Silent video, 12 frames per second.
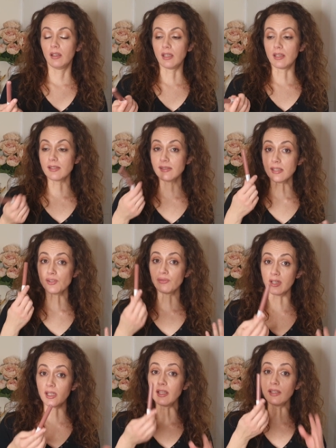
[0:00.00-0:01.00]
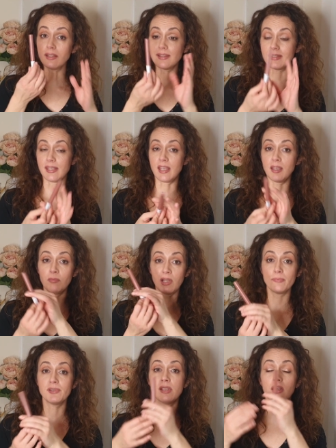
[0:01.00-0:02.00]
is this really the same
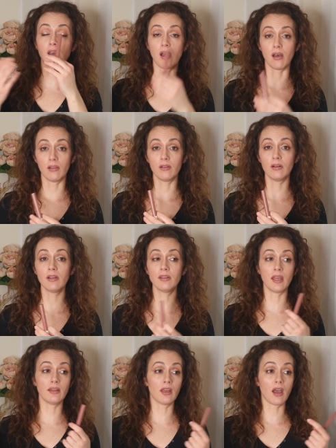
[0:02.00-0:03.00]
lipstick color that